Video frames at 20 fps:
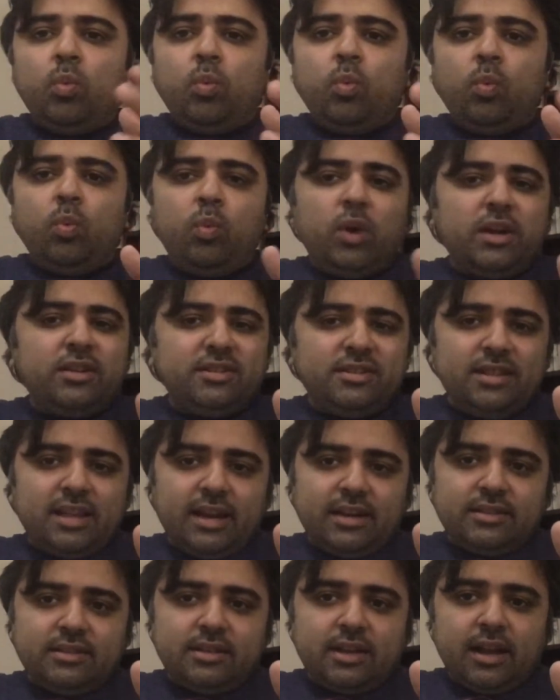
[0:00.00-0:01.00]
What's
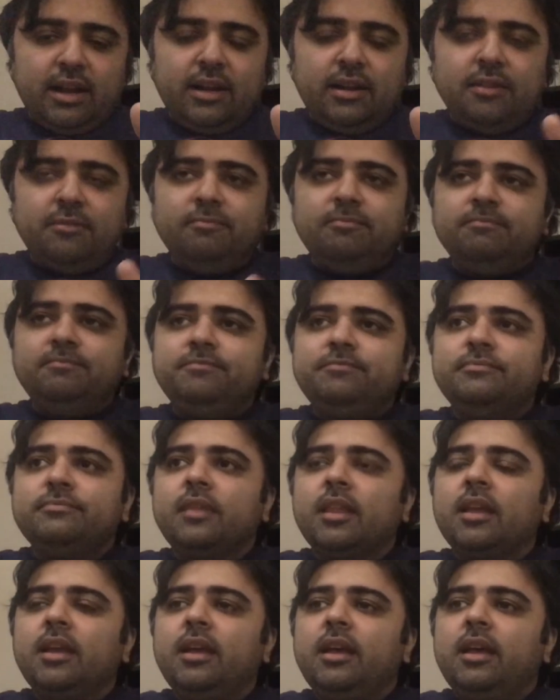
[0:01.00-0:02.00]
that side?
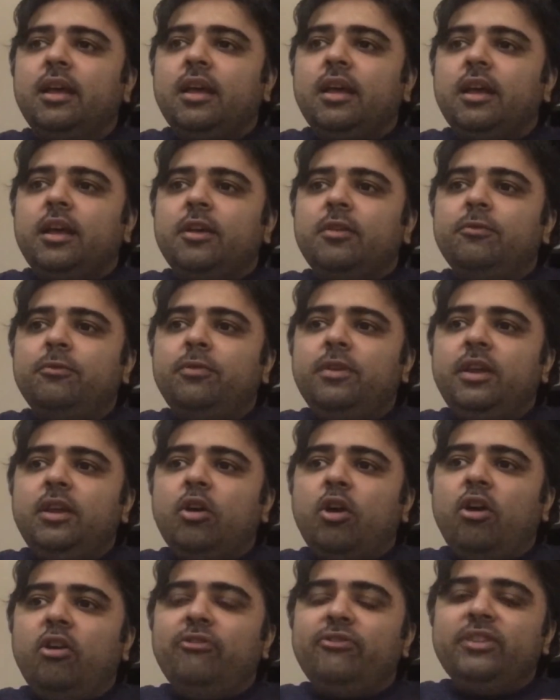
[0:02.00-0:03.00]
We
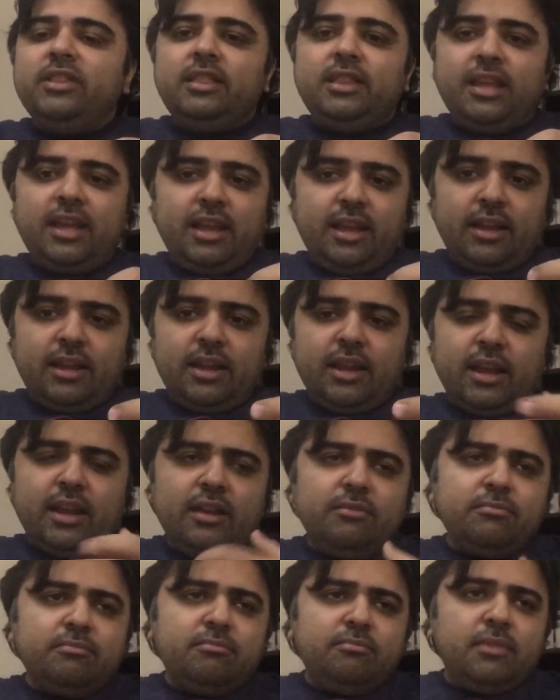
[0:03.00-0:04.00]
often think,
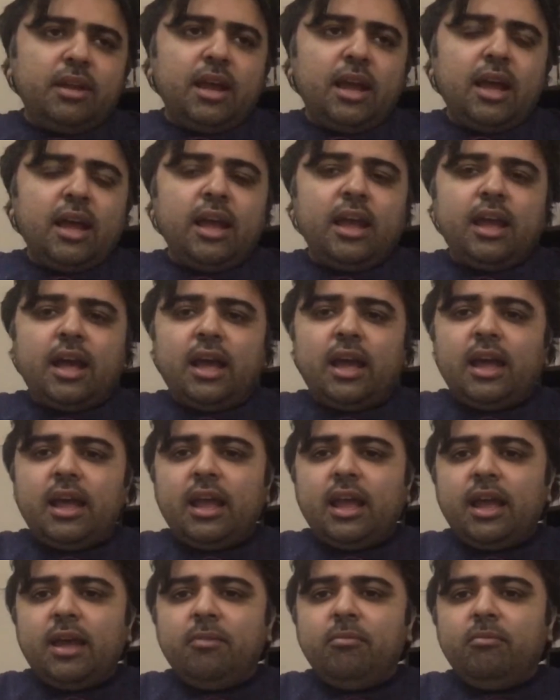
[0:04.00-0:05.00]
and I
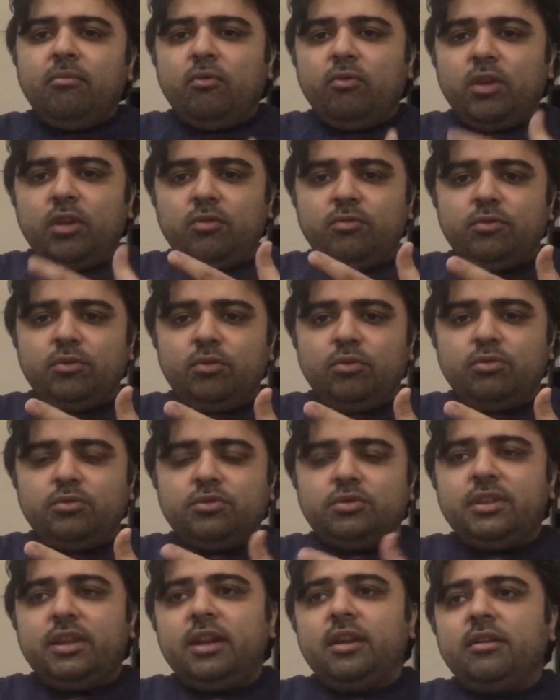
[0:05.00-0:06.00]
am one of
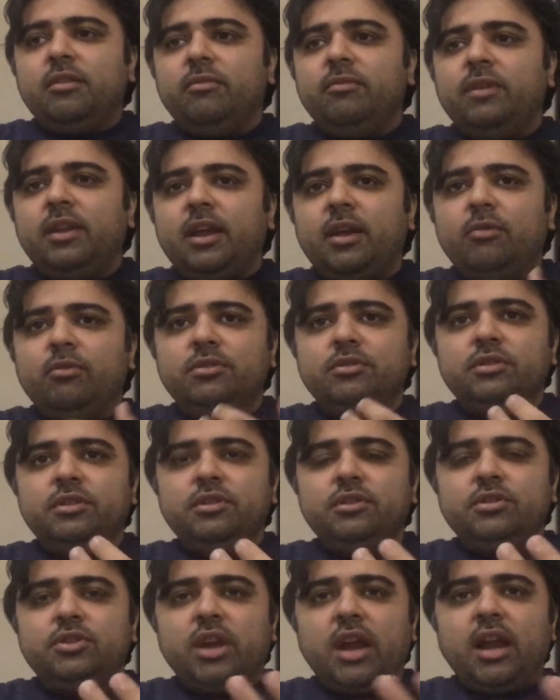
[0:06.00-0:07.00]
those, that when I was
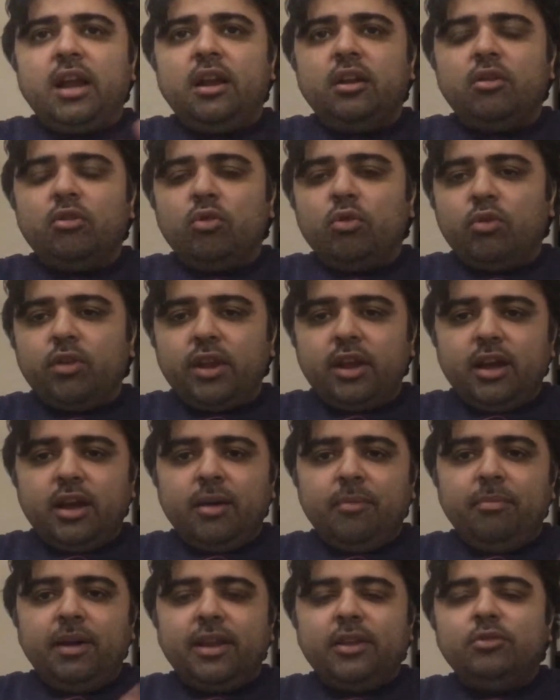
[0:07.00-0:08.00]
a child growing
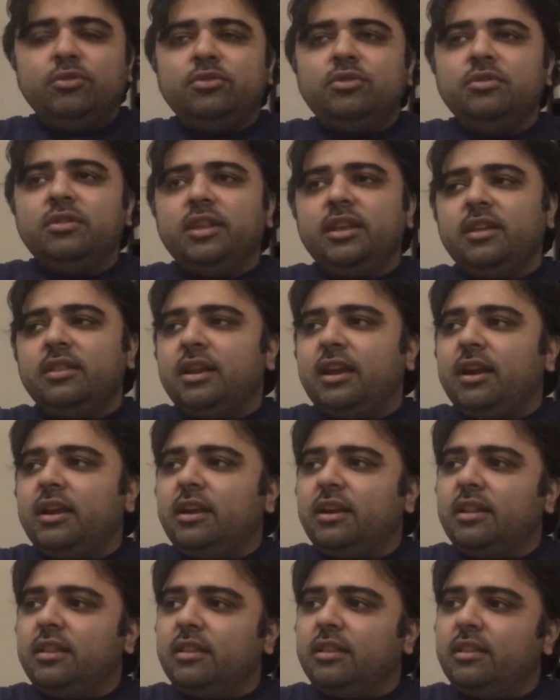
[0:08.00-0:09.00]
up, I used to think that,
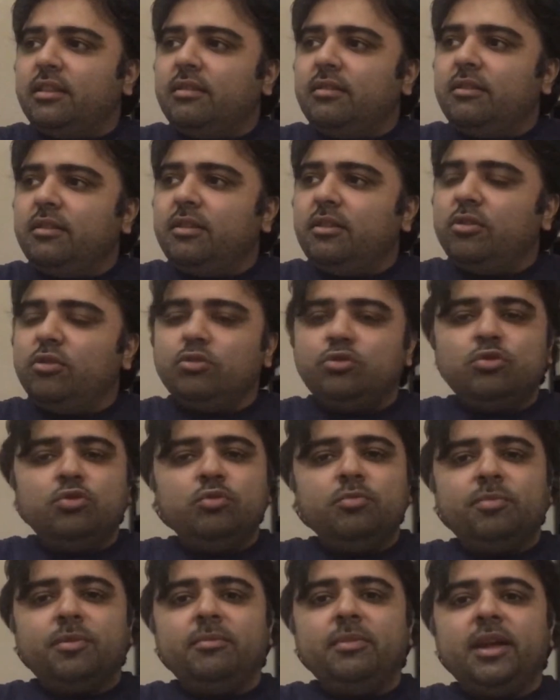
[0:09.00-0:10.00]
you know,
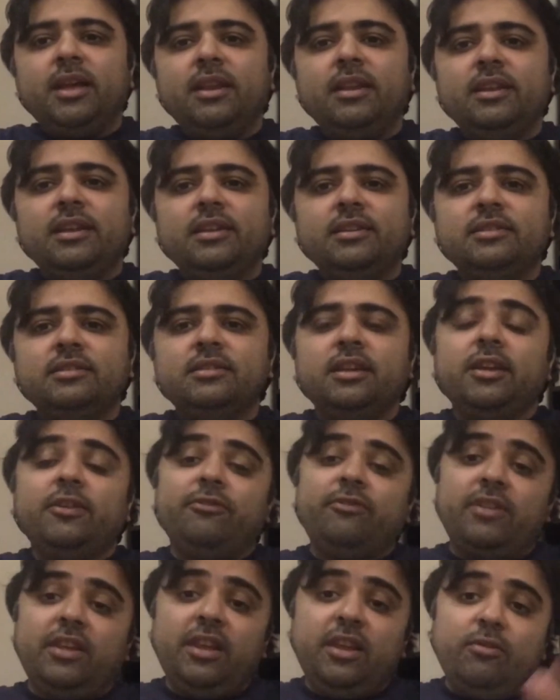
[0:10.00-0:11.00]
Superman is,
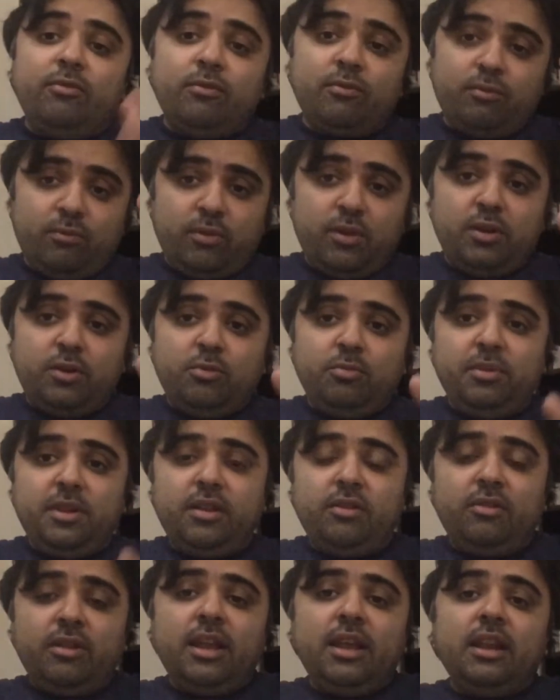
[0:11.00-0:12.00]
if he were to be
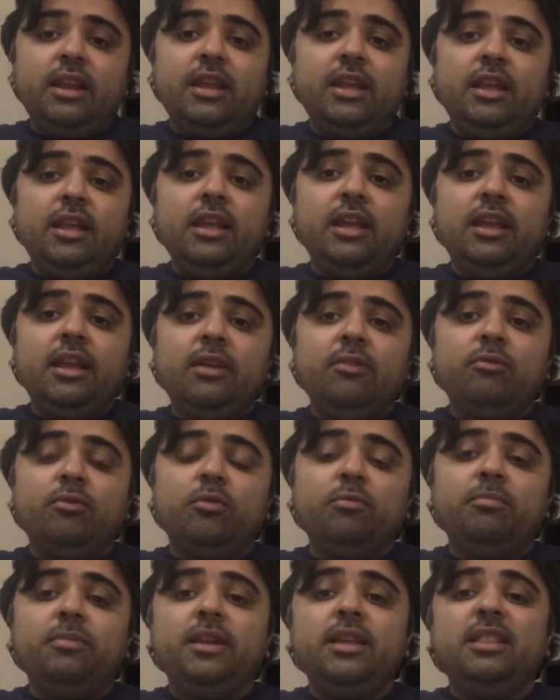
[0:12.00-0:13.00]
real, he
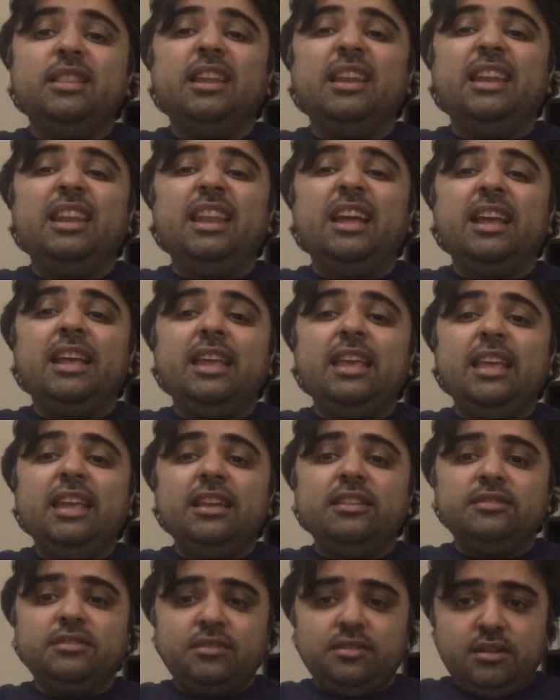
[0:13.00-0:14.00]
would be the
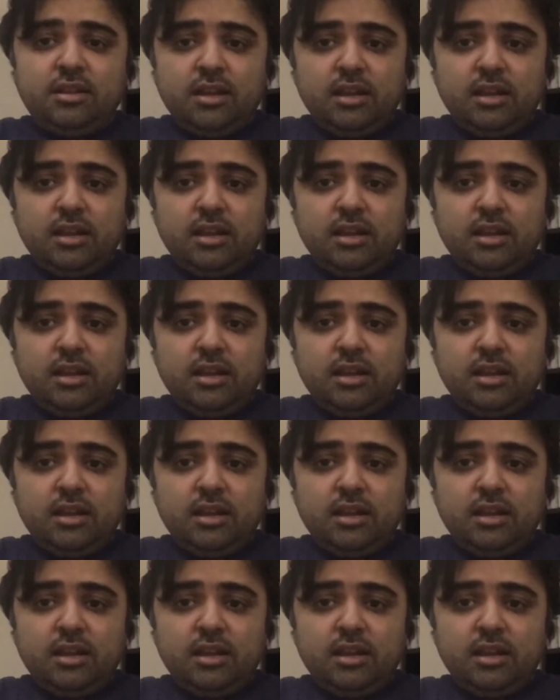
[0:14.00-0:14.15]
luckiest